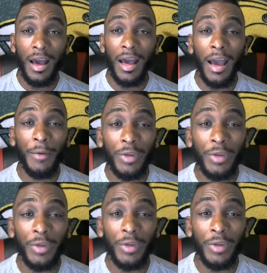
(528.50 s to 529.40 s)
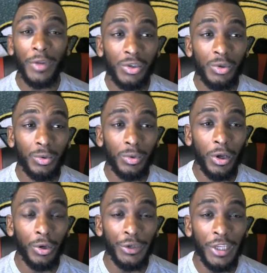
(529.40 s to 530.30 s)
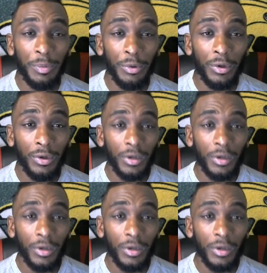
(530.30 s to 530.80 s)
I really want to go deeper.